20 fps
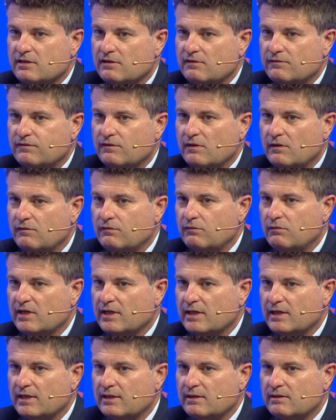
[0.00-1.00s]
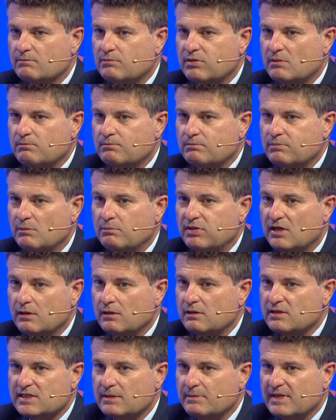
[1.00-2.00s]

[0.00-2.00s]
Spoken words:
of what I proposed.